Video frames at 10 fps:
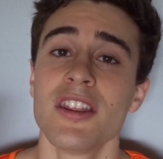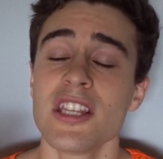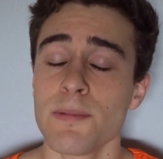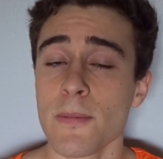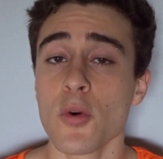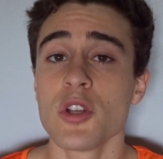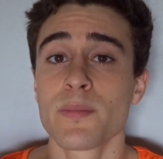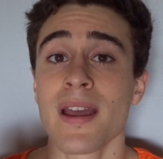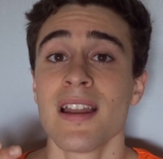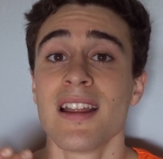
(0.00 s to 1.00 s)
These people who
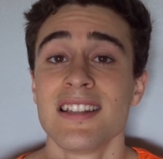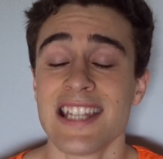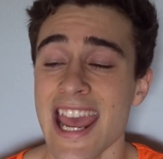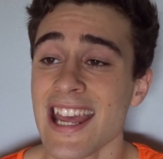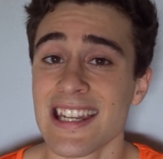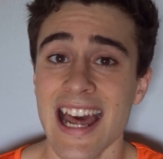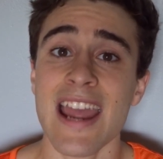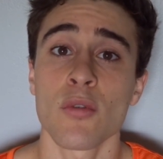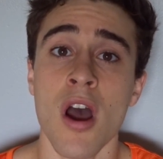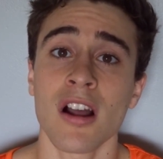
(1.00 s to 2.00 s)
spend day and
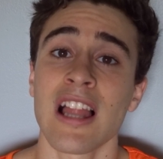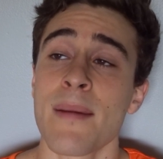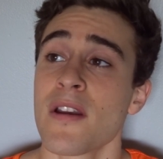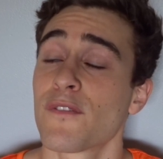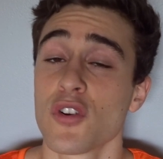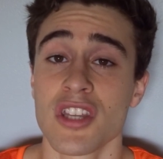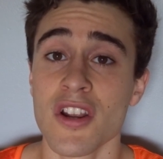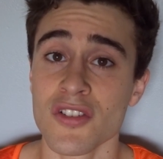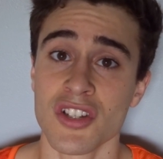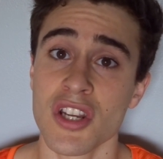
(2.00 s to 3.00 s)
night rock climbing for
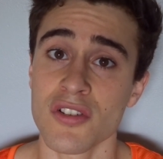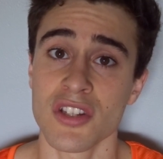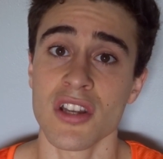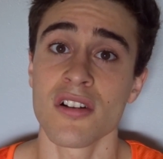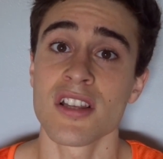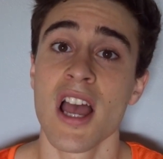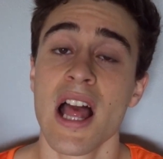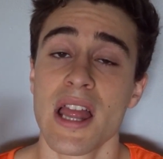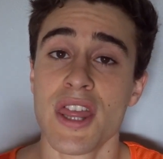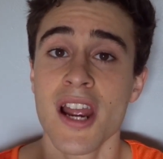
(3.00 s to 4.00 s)
years and years and years,
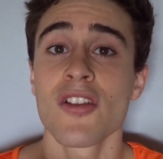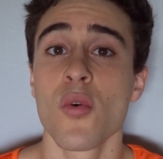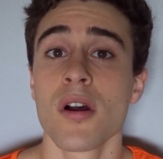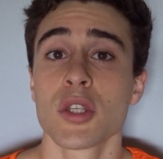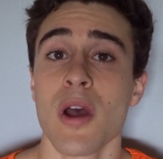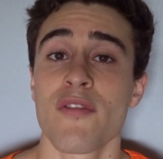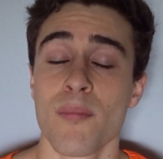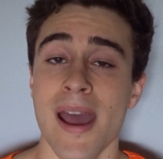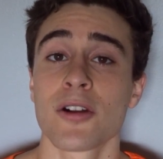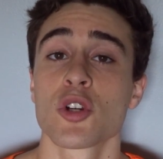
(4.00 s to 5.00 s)
they are the ones who have
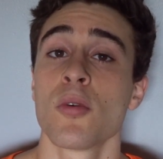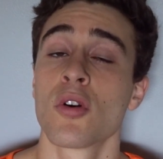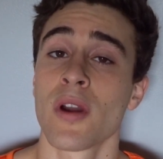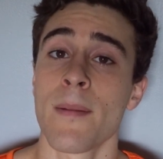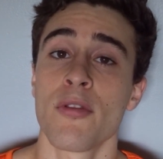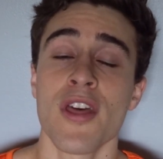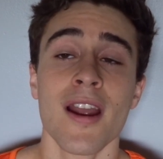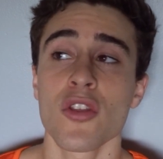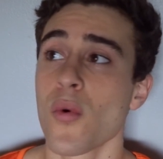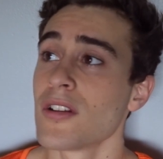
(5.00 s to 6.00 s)
impenetrable grip. They
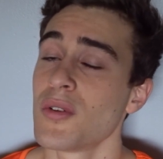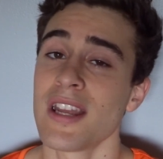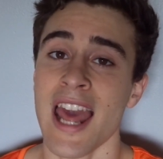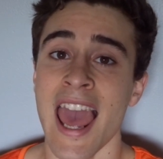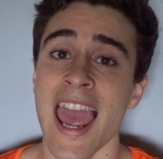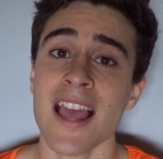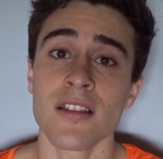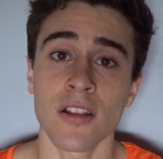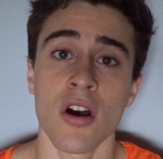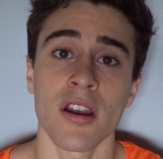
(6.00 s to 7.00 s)
are the ones who can hang
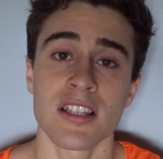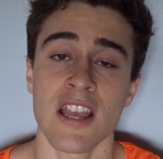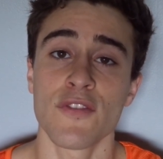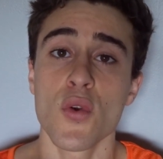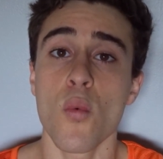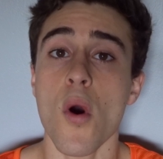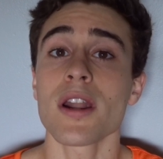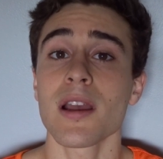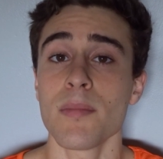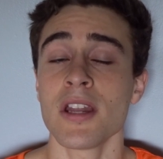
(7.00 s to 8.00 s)
the longest. If you
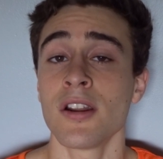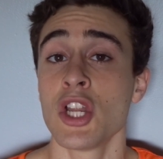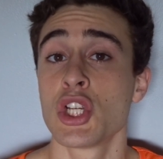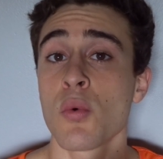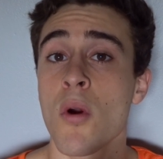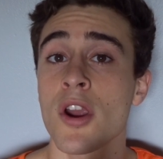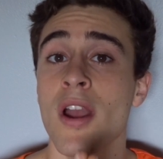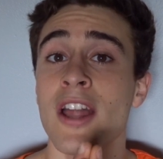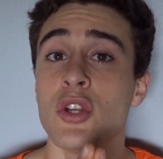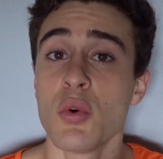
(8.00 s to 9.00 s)
want to compete on Ninja
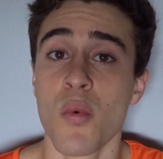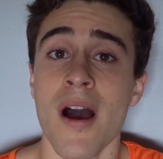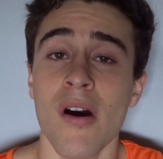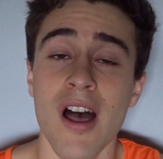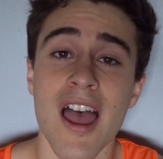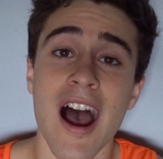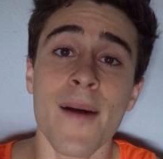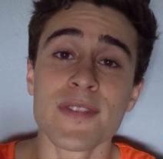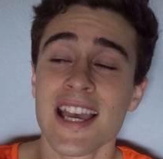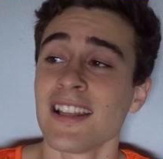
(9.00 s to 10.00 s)
Warrior and do well,
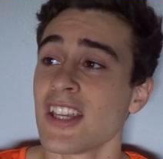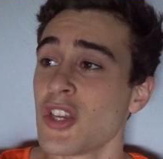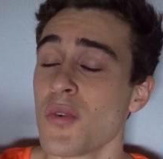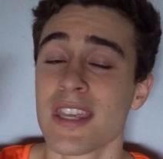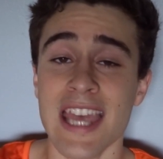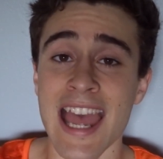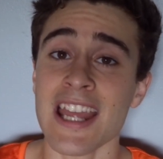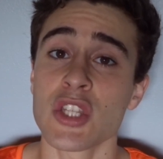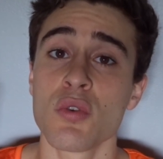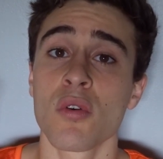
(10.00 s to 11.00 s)
I'm telling you,
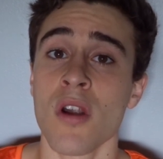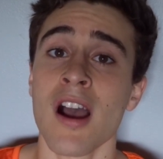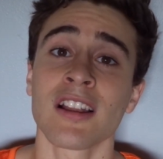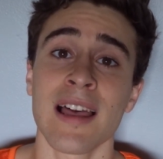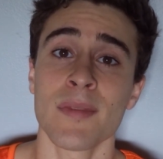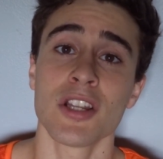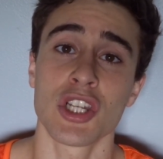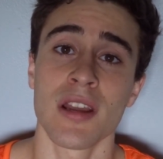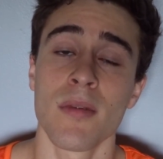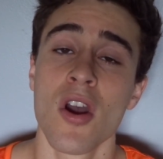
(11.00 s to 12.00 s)
get into a rock climbing
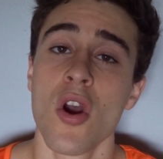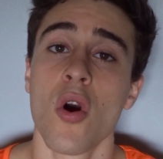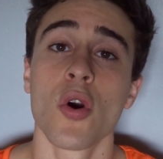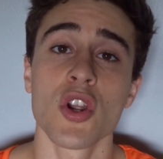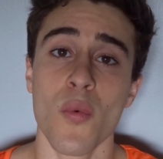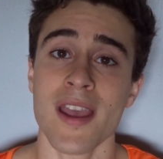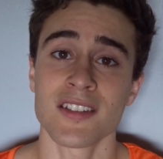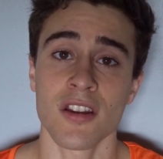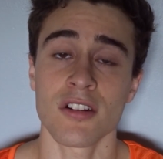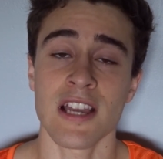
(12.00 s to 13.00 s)
gym or you're
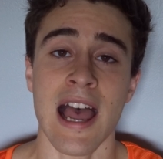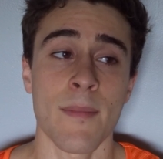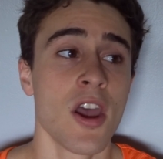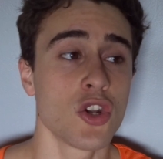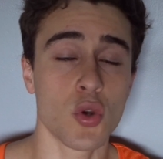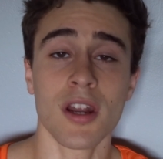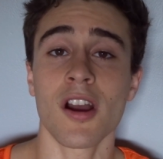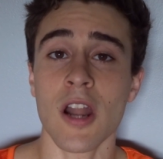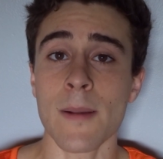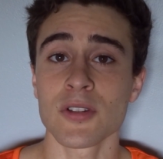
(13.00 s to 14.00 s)
wasting your time. Training
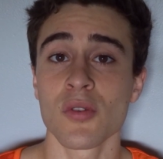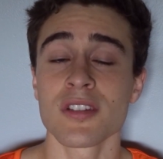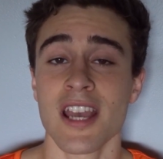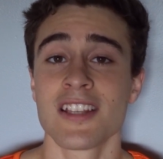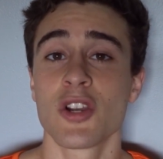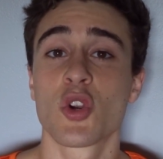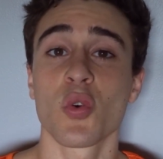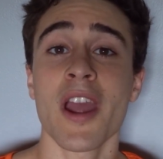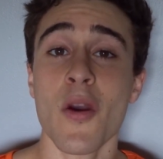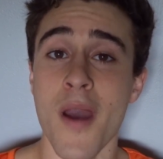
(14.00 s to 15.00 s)
on obstacles is a
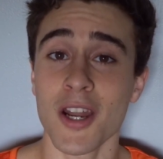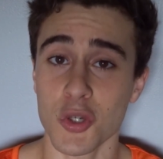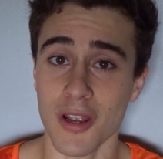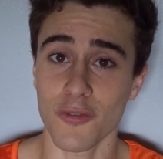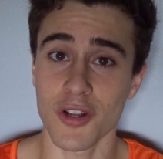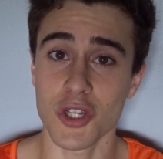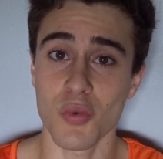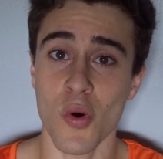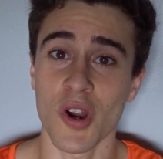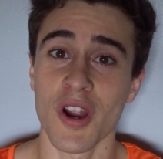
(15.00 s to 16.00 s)
great way to train for Ninja
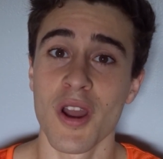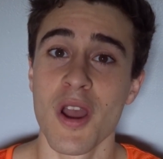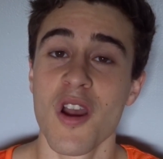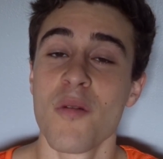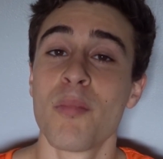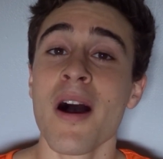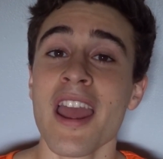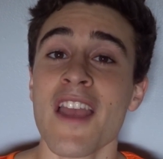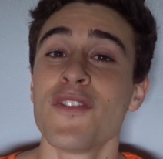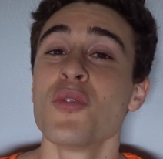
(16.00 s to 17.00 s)
Warrior.
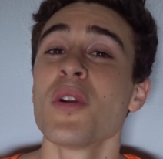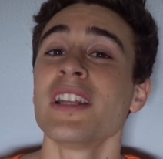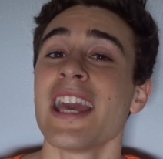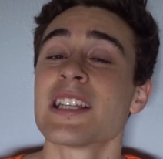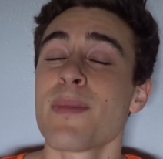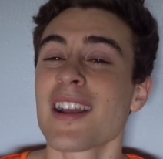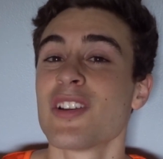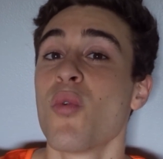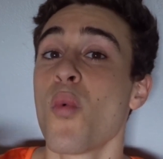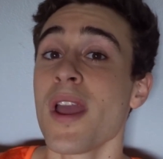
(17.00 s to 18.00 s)
But if you really expect
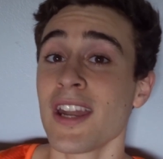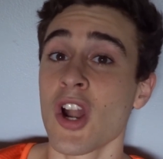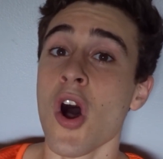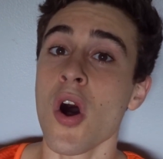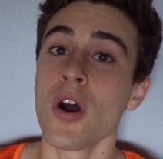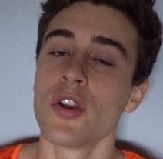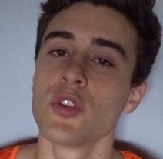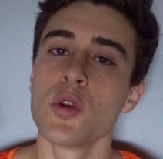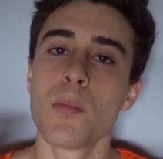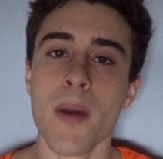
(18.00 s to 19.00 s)
to win it all,
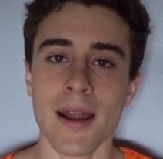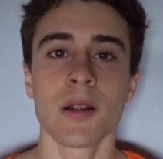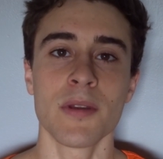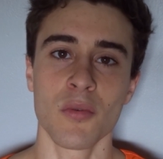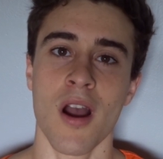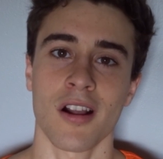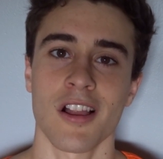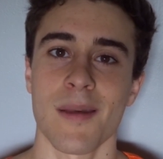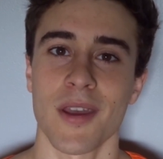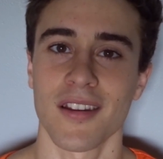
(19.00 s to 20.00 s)
you better be rock
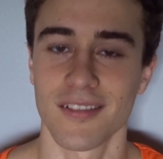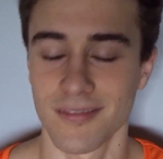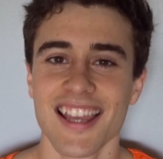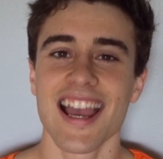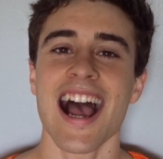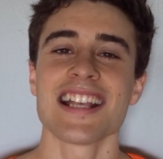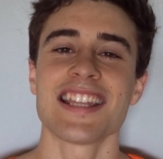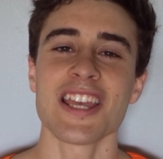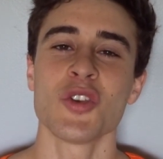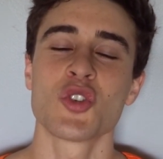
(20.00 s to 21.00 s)
climbing. Guys,
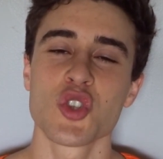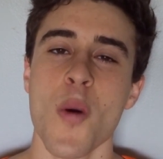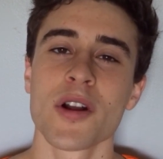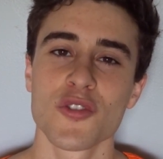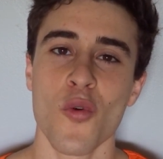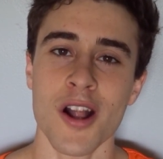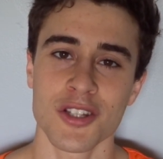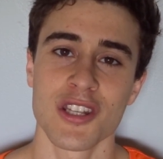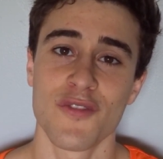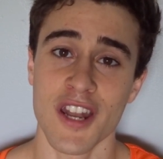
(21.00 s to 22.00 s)
thank you so much for
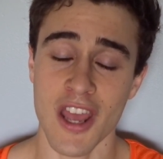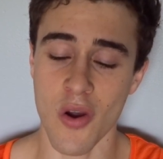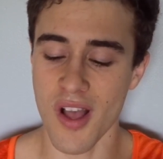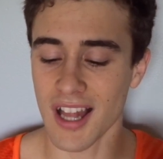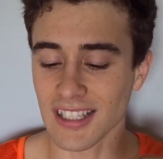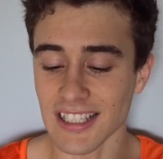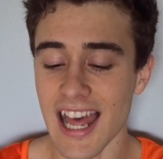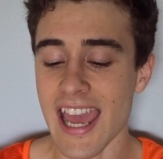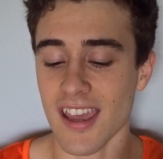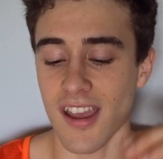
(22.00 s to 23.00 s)
watching this video.
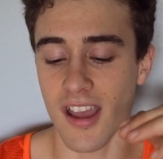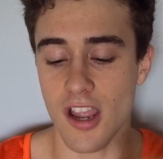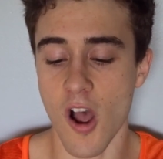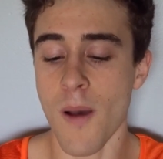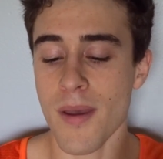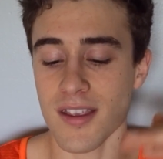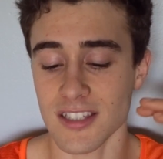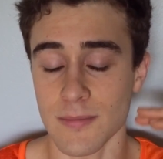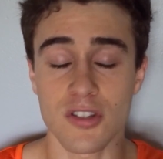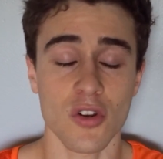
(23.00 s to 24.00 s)
Like, comment,
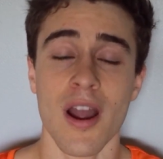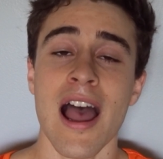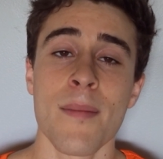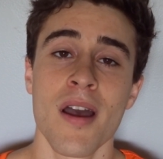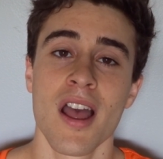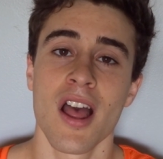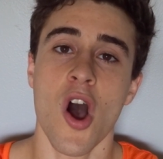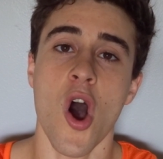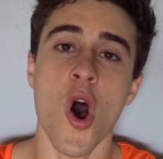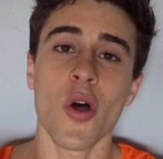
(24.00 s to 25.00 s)
subscribe.
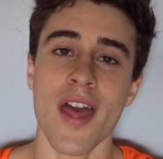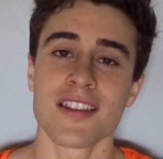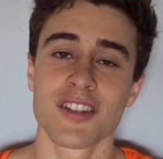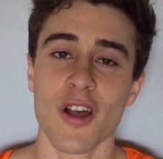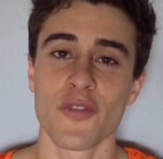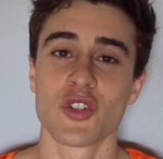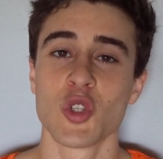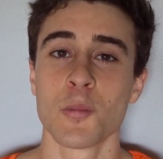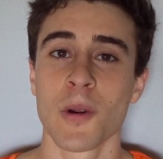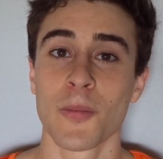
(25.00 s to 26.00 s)
All that stuff is
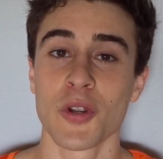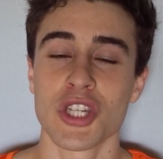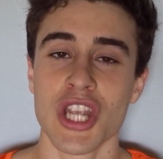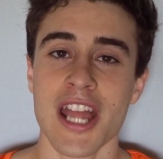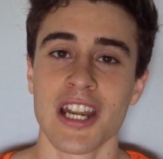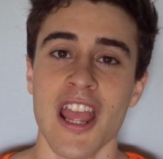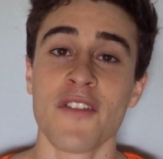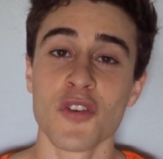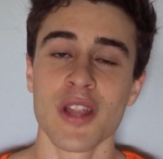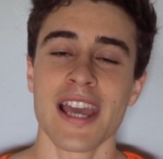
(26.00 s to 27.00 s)
super appreciated.
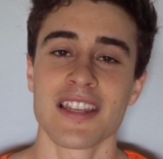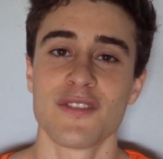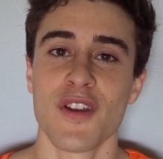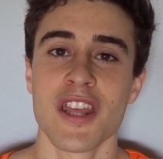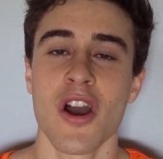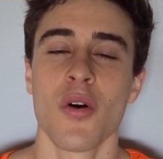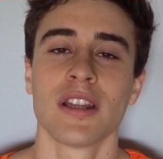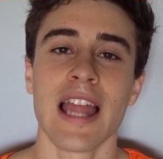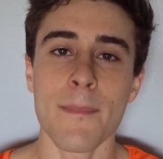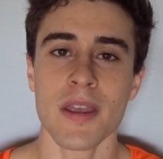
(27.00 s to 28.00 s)
If you like this video,
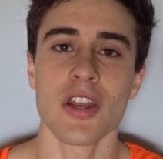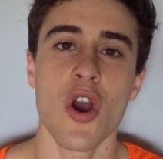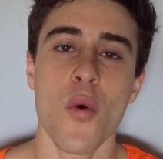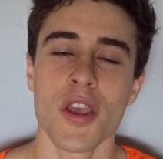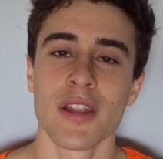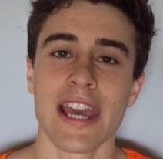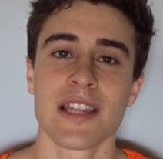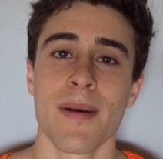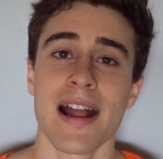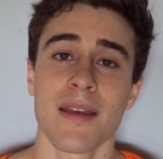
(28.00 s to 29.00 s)
let me know what you
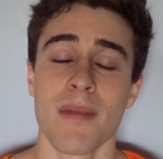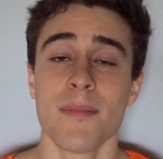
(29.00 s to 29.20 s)
liked about it.